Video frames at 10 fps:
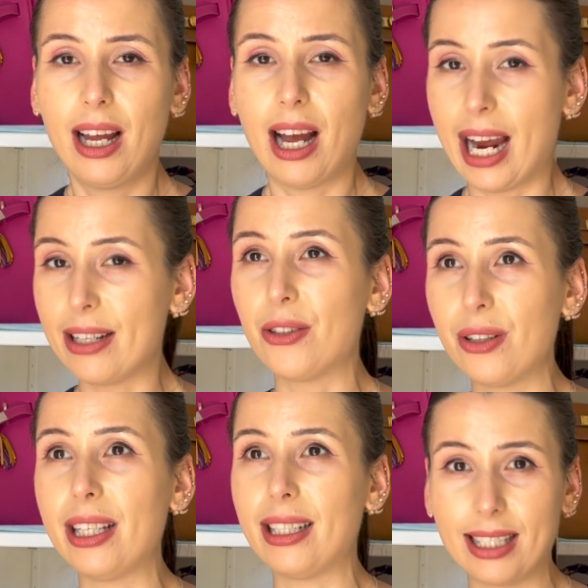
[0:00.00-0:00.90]
I do
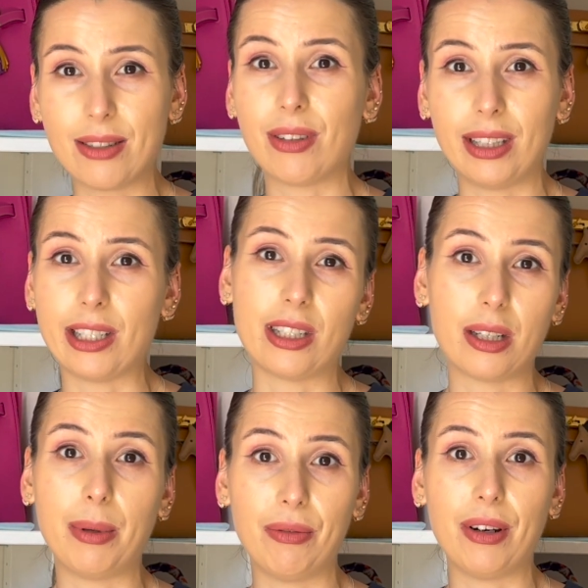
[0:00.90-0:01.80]
think this collection is
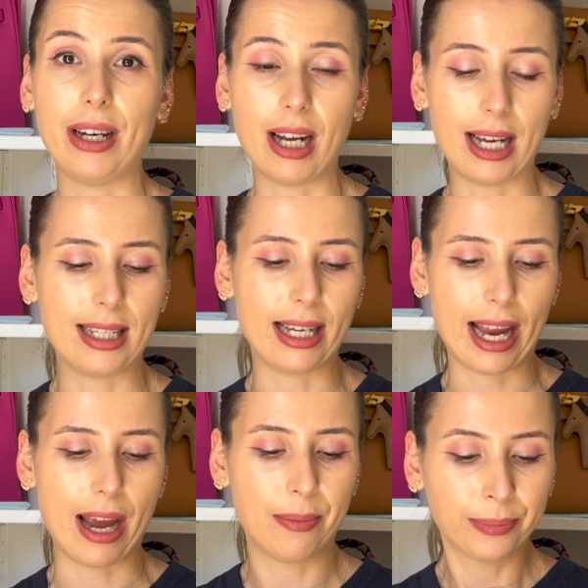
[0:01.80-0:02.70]
going to be very hard to
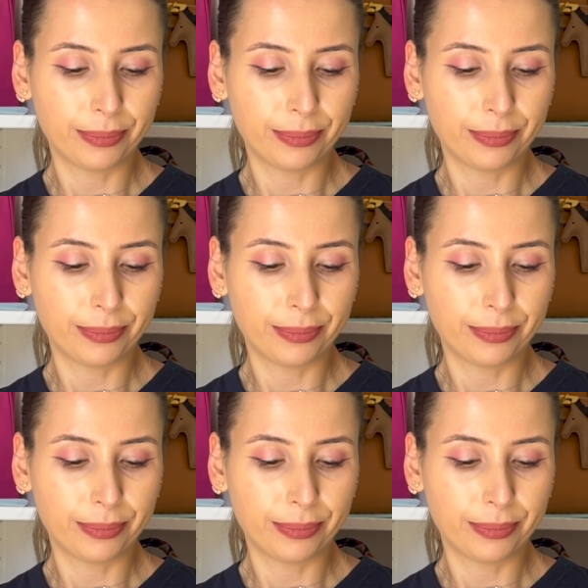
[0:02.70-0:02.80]
get.